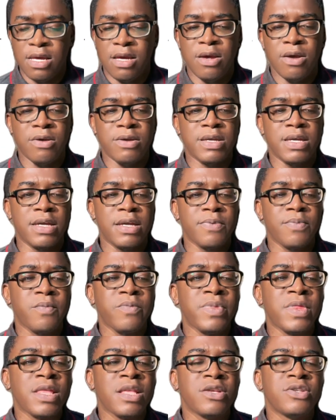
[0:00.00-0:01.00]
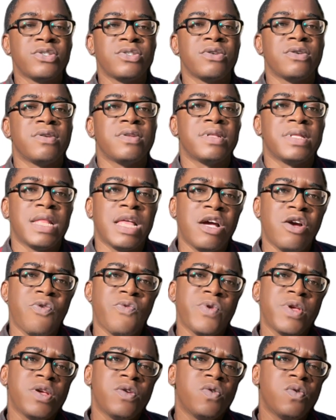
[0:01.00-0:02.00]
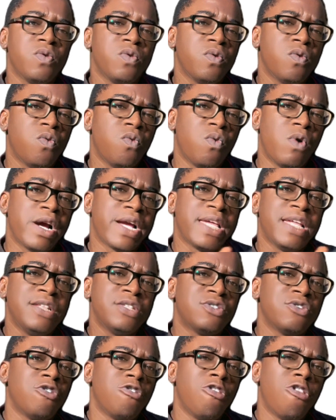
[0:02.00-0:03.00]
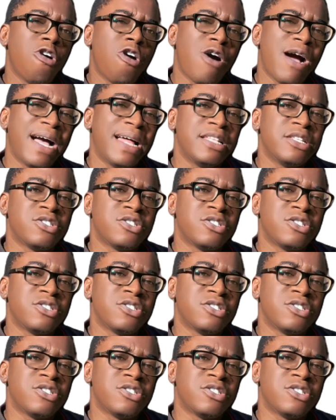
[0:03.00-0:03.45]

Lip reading: Okay, so now we walk into law and